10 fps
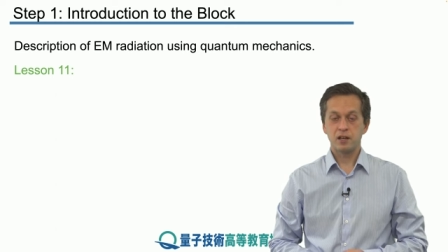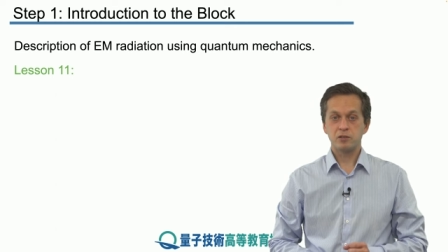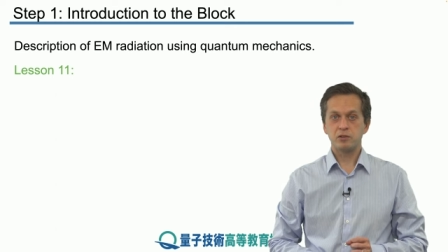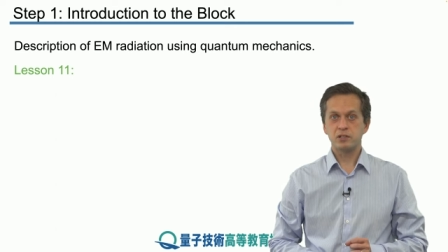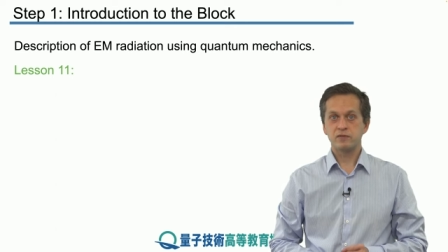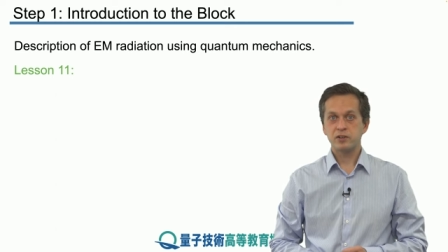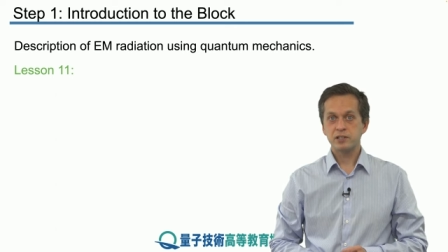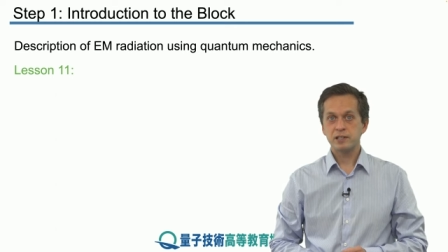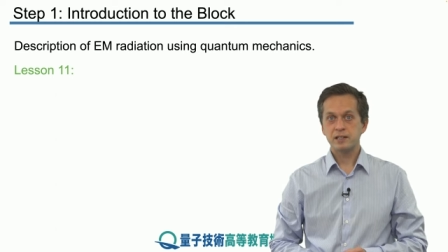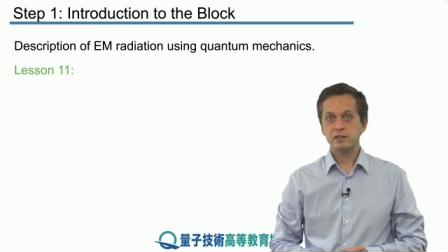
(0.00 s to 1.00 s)
So this
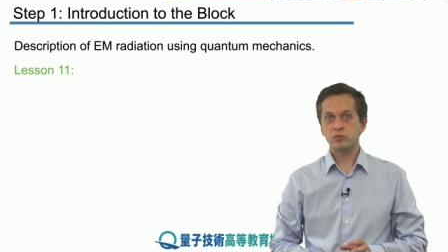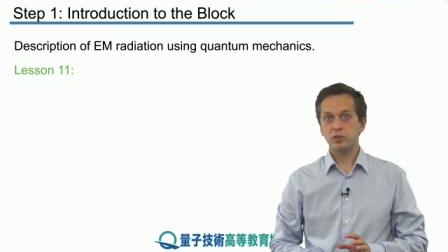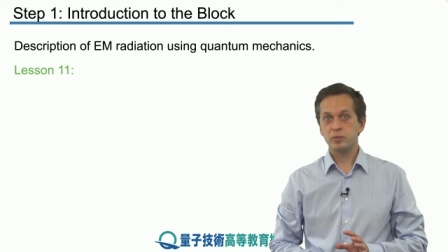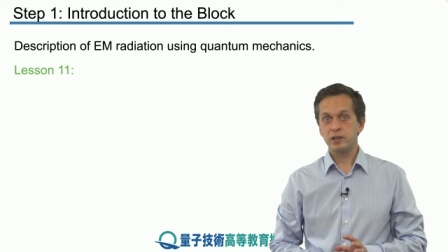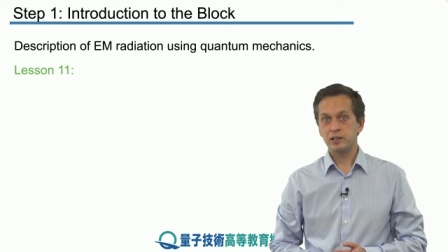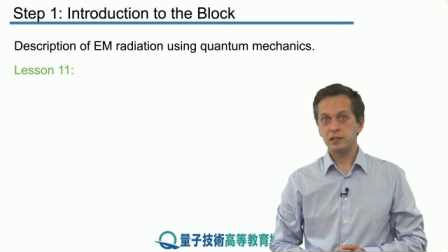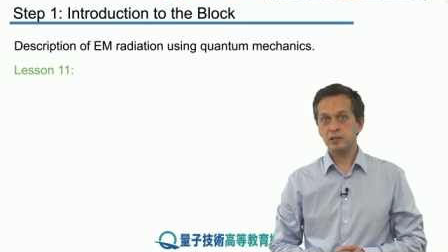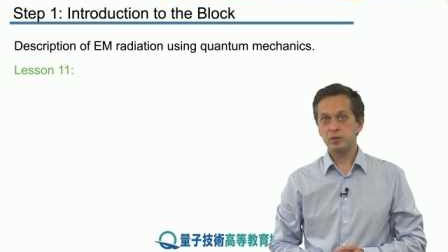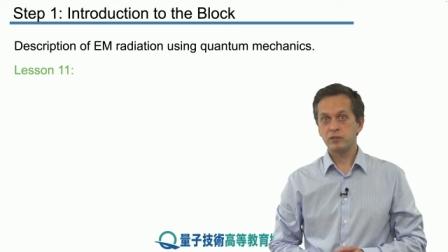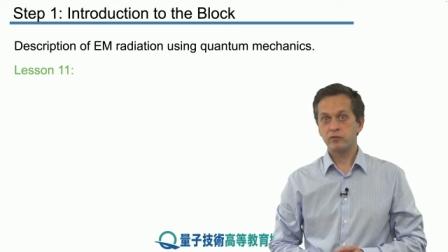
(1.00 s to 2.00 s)
first lesson will be a little
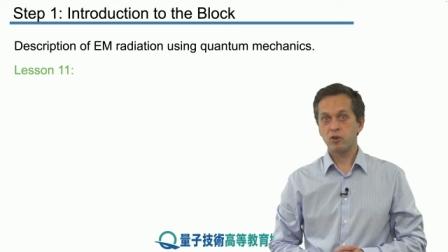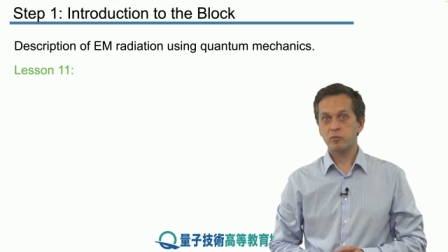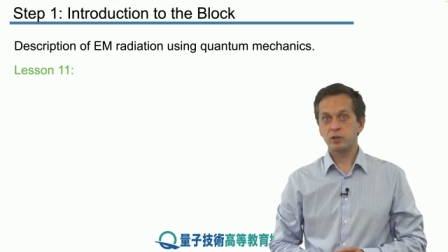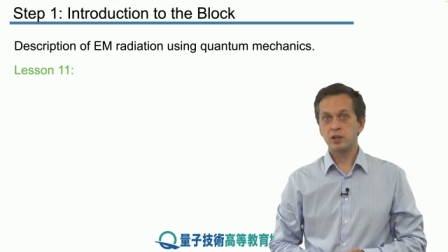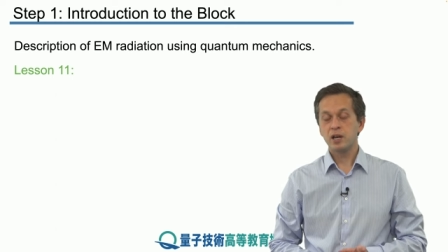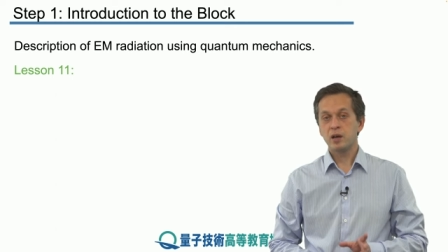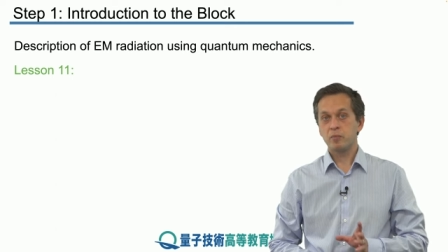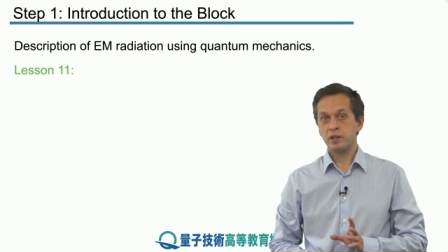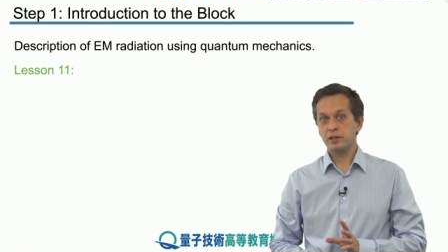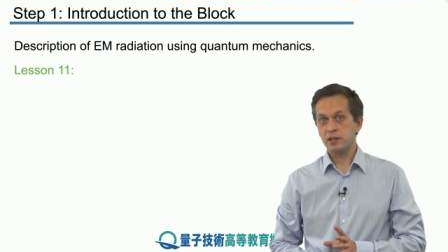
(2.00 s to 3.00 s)
bit formal,
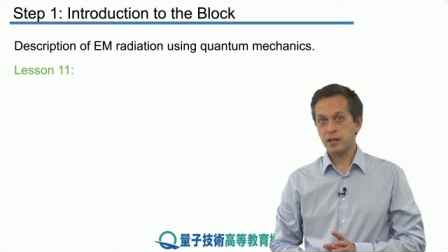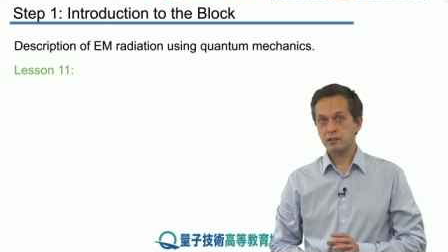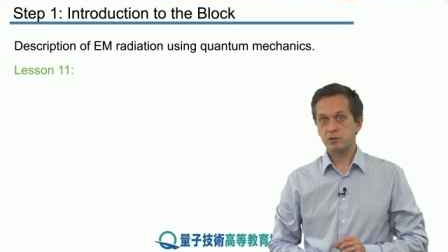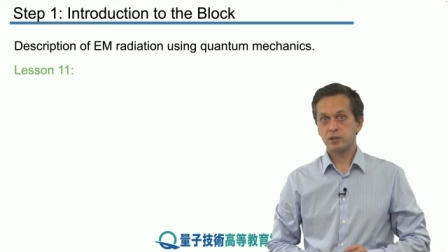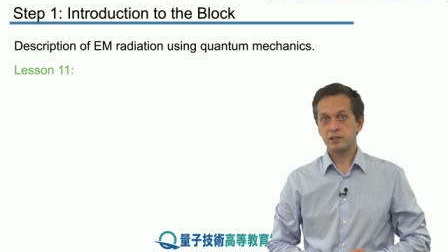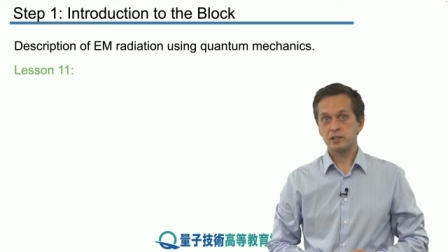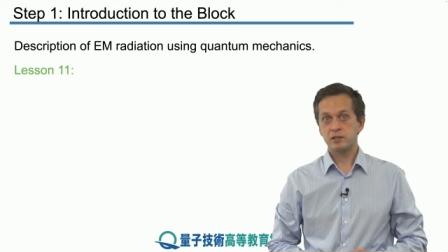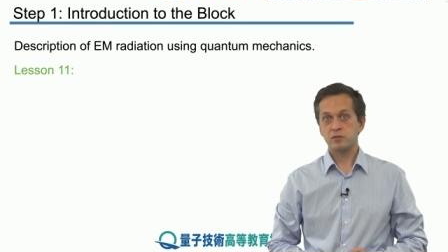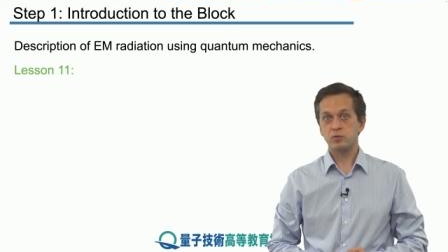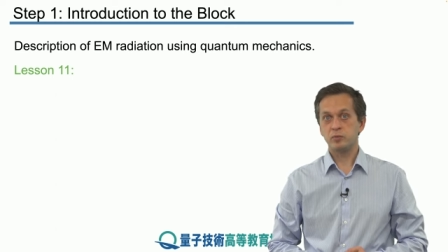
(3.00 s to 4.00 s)
but the next two
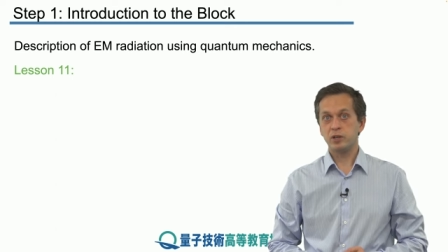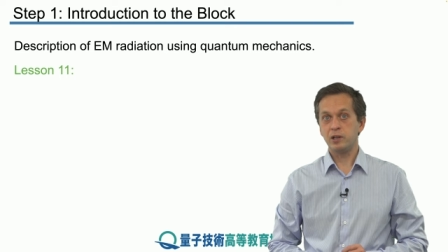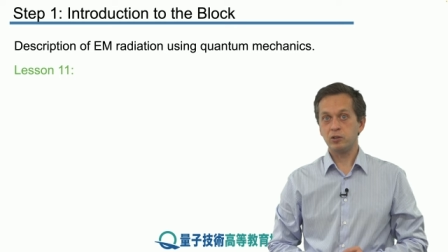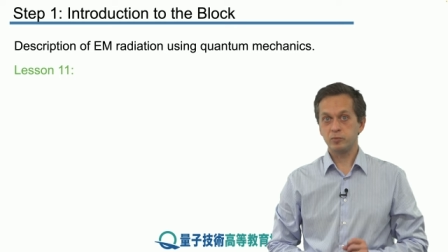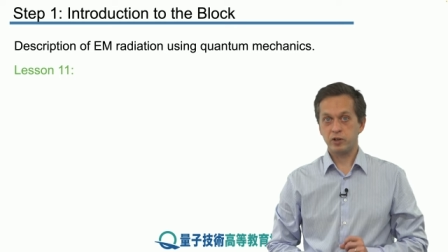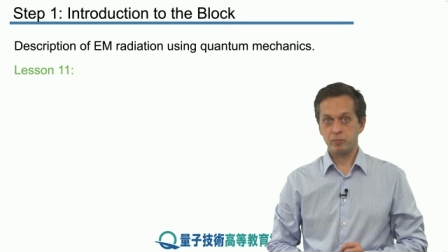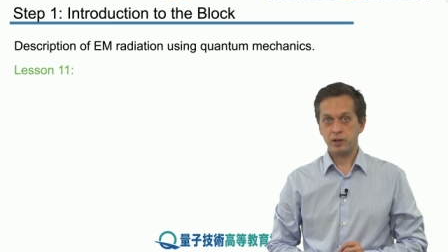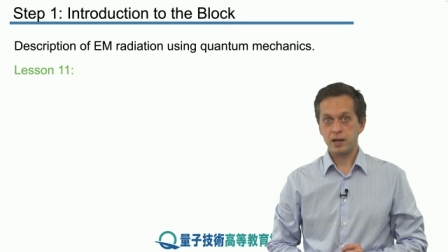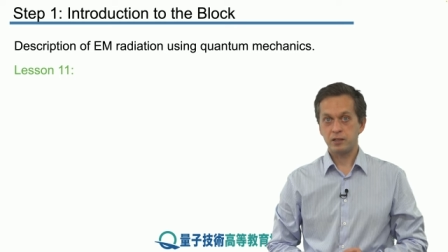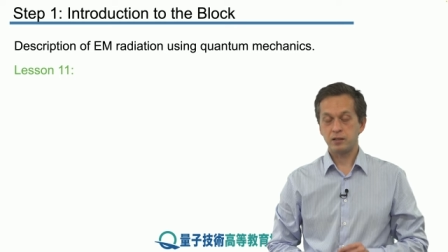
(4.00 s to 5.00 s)
lessons will be a lot more
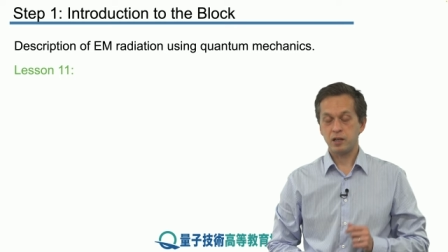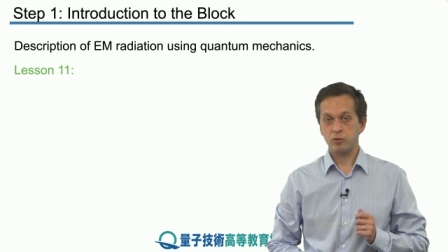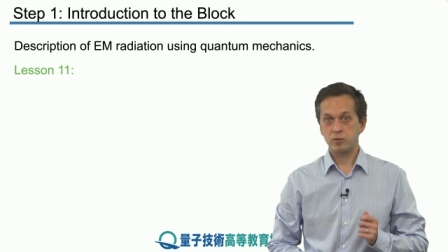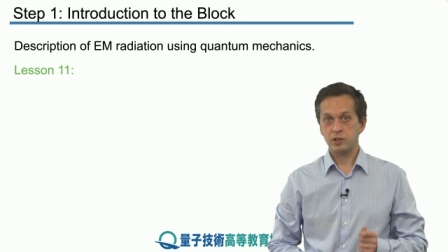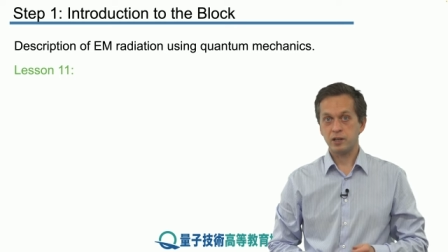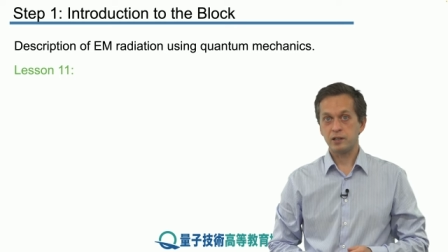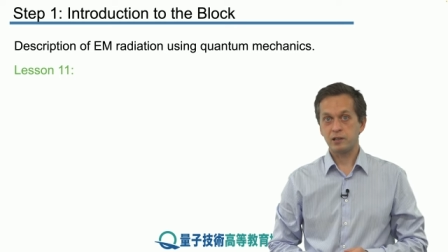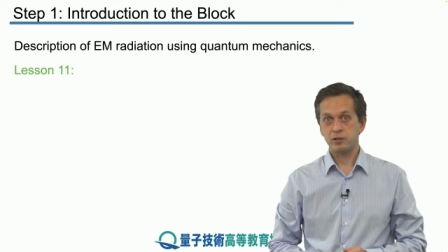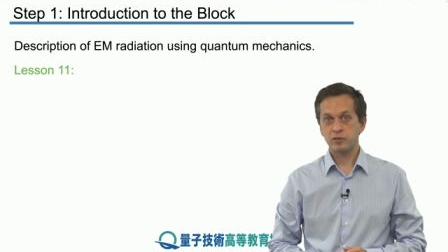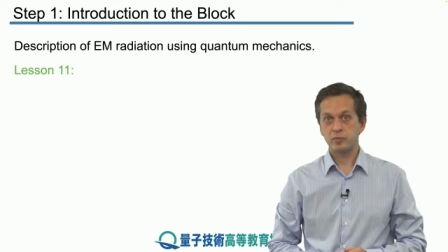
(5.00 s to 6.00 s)
applied and we will get a
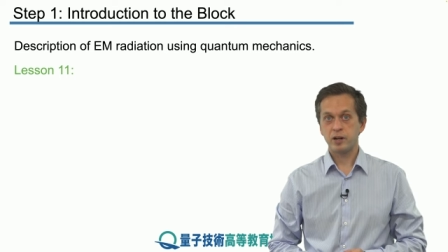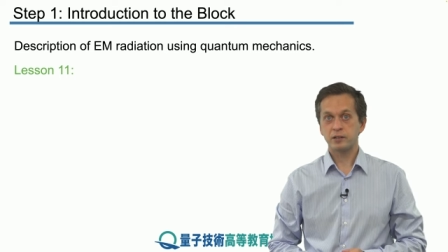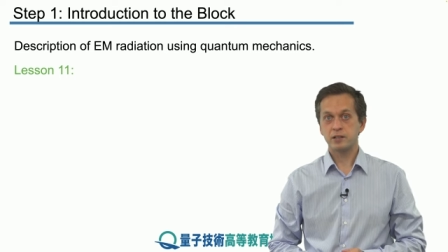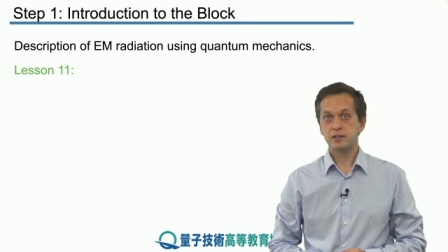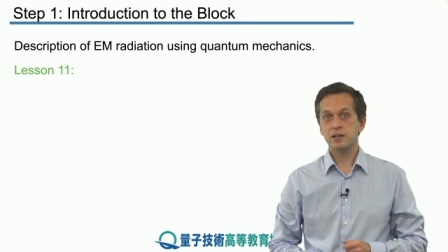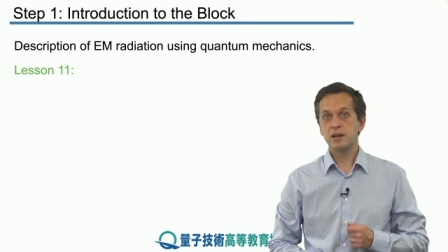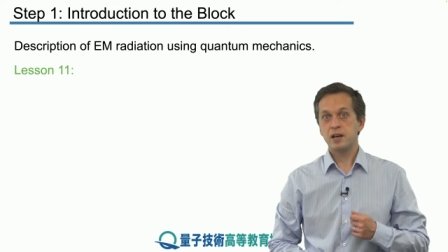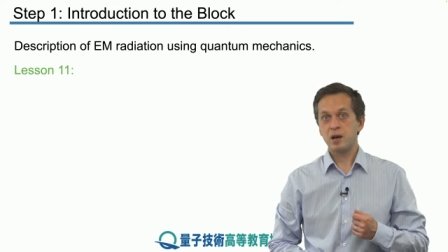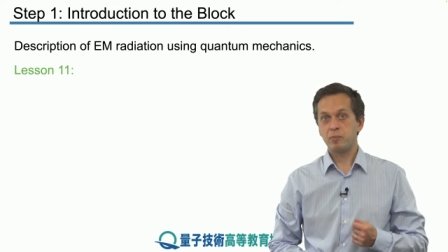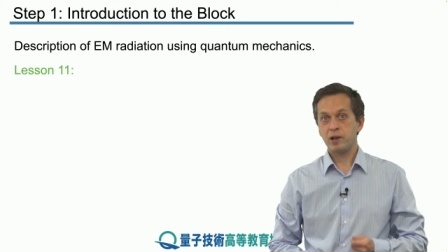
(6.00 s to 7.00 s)
lot of practice
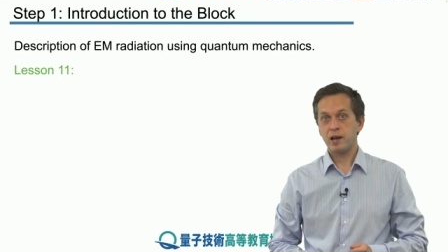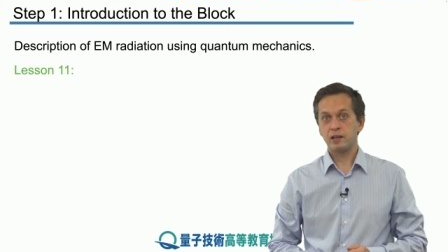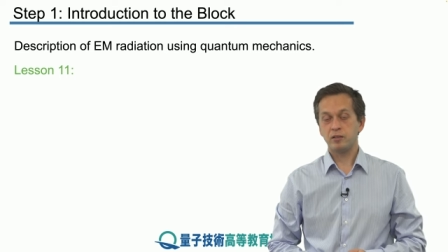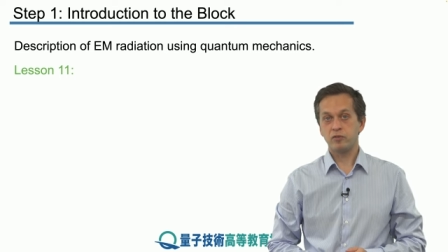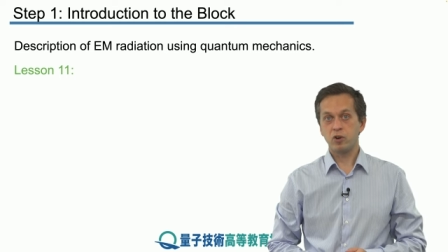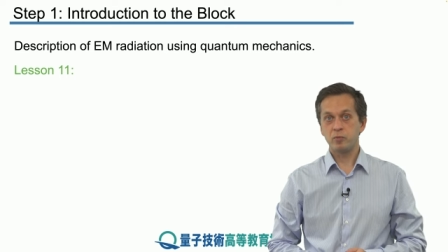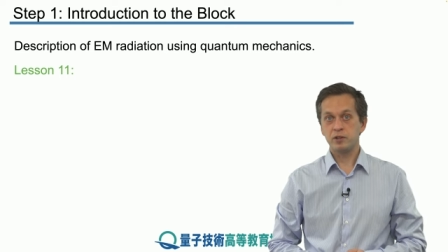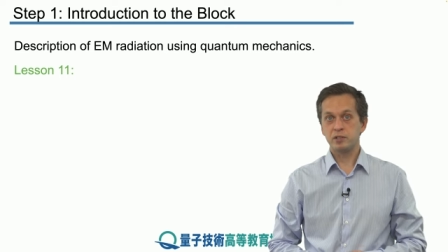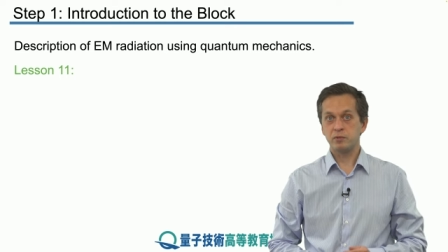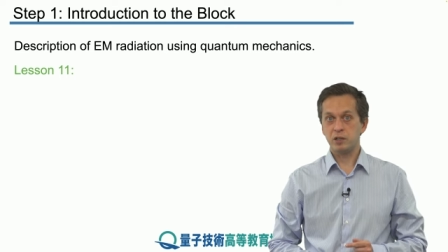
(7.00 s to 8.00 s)
applying the
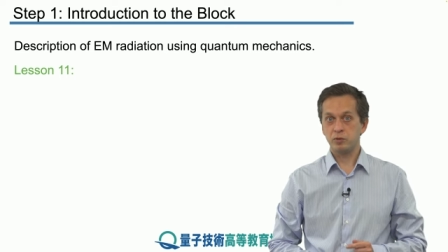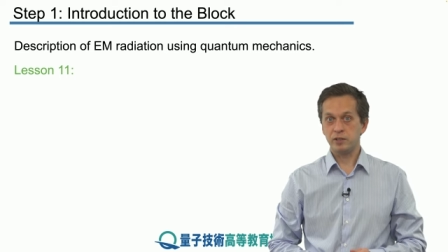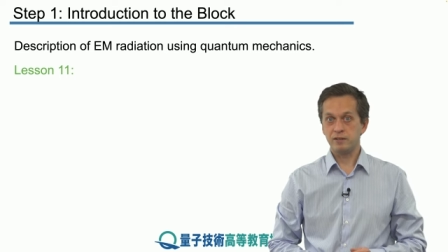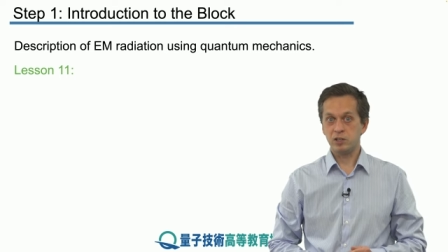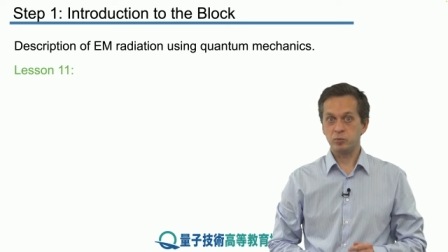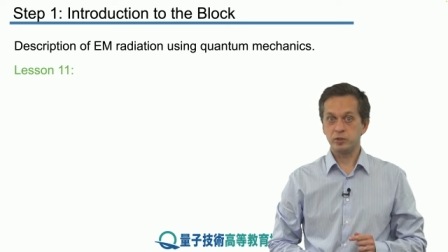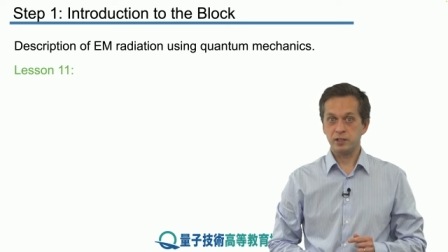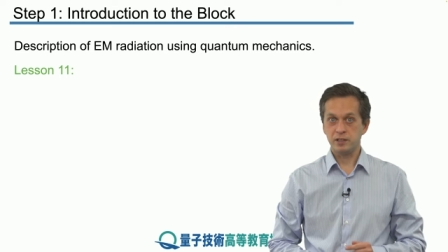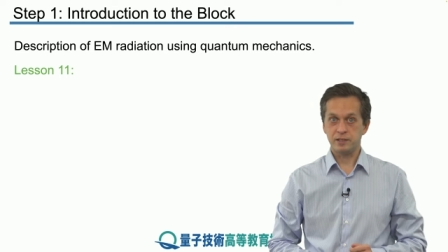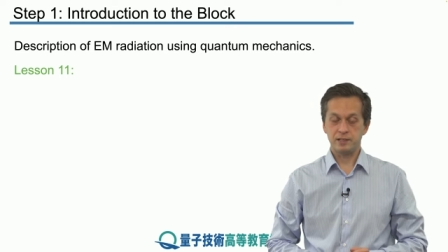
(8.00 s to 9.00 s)
formalism that we develop
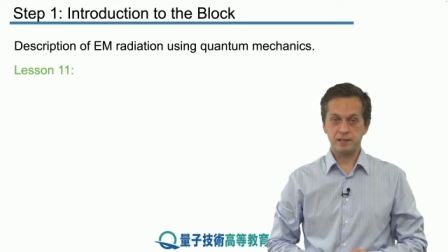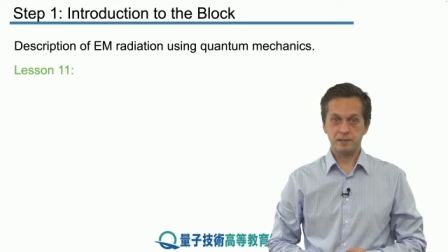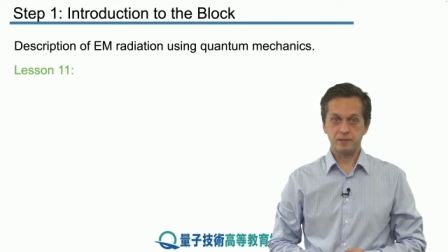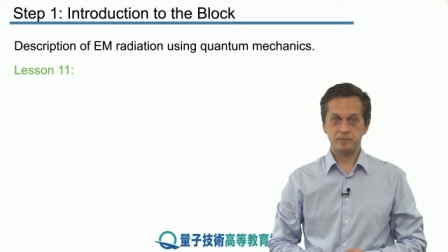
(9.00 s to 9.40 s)
in this lesson.